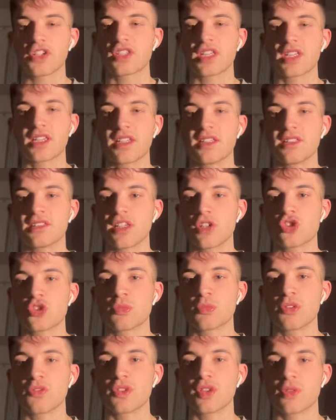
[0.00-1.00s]
I just think in
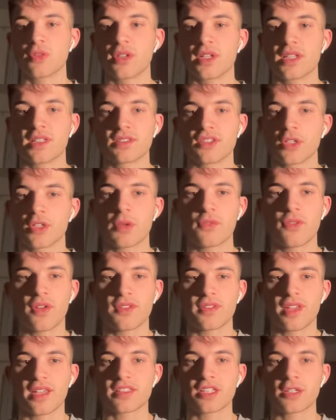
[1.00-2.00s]
central midfield, it's going to be
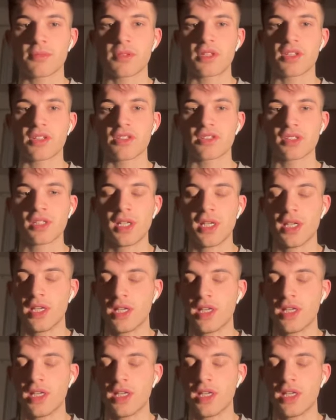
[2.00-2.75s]
fantastic because